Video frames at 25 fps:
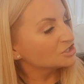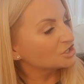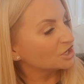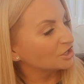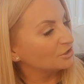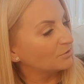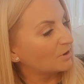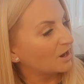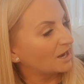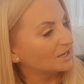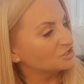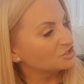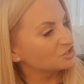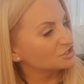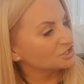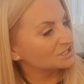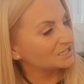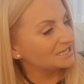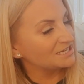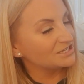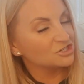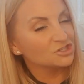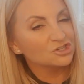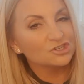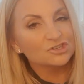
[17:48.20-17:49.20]
So I just
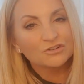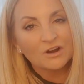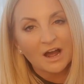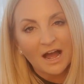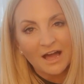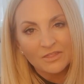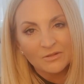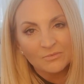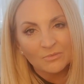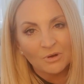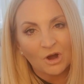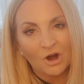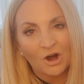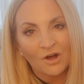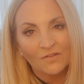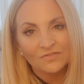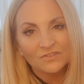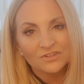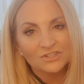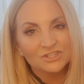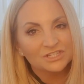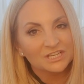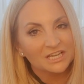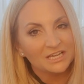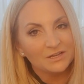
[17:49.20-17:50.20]
need to try them
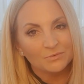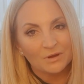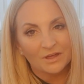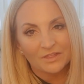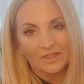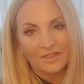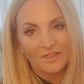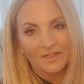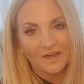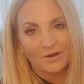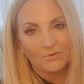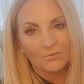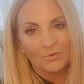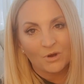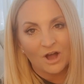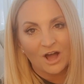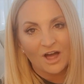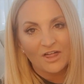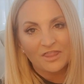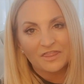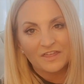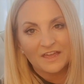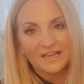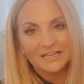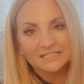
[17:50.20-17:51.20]
on, see whether they're
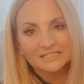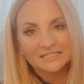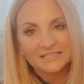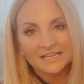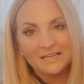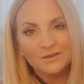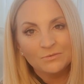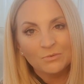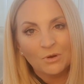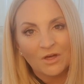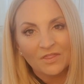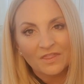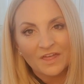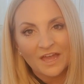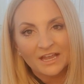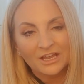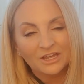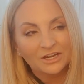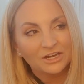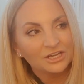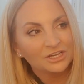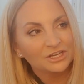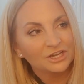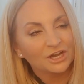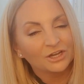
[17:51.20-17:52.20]
worth it, see what they're
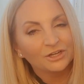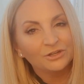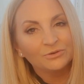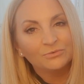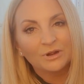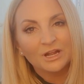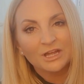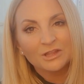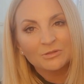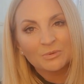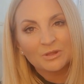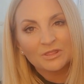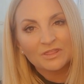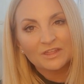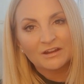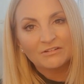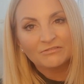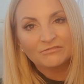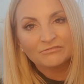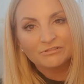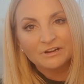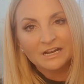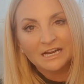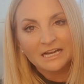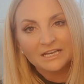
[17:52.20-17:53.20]
going to go with. But
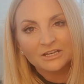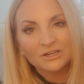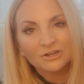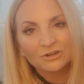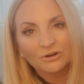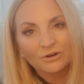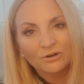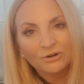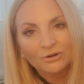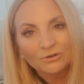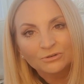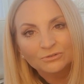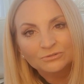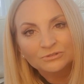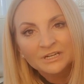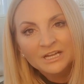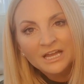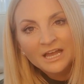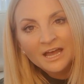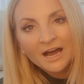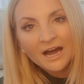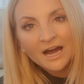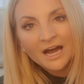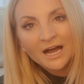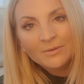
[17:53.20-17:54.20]
they're really cool.
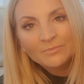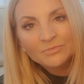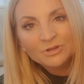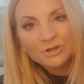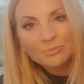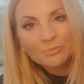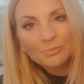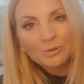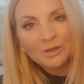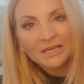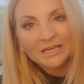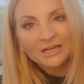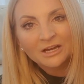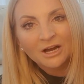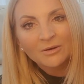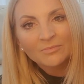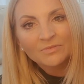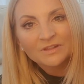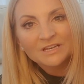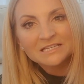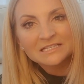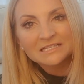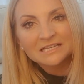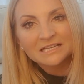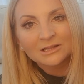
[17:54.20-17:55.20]
You pick up
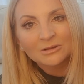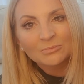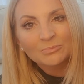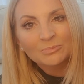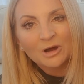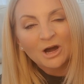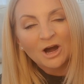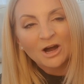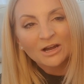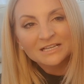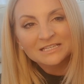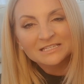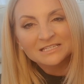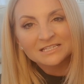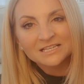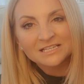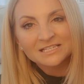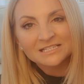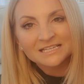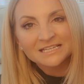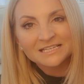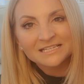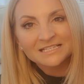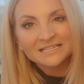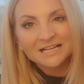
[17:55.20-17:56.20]
these little bargains. You
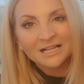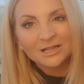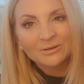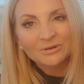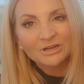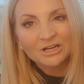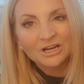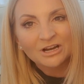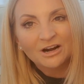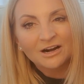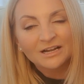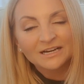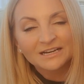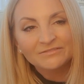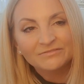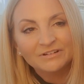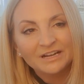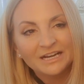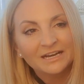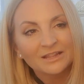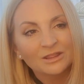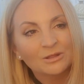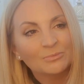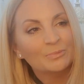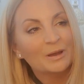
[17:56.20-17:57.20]
can see Stella McCartney
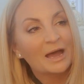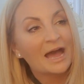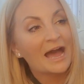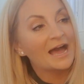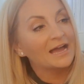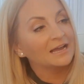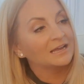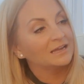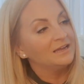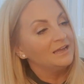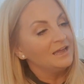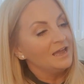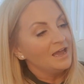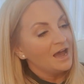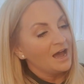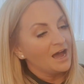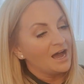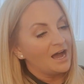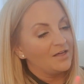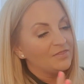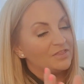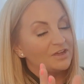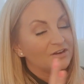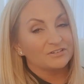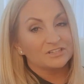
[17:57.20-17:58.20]
written at the back.
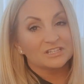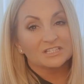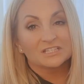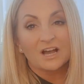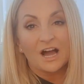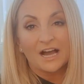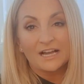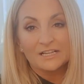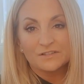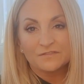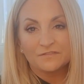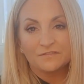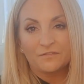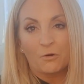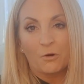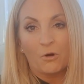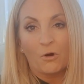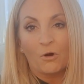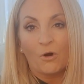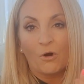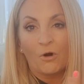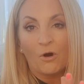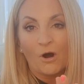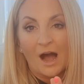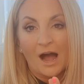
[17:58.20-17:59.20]
They're a size
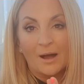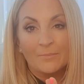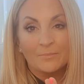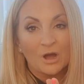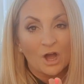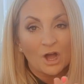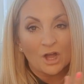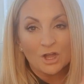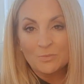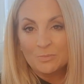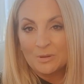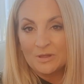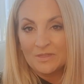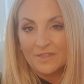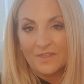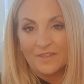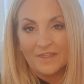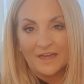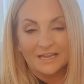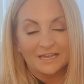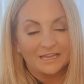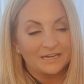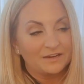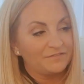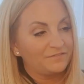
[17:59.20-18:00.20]
4. I'm hoping that
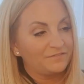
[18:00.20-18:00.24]
they're going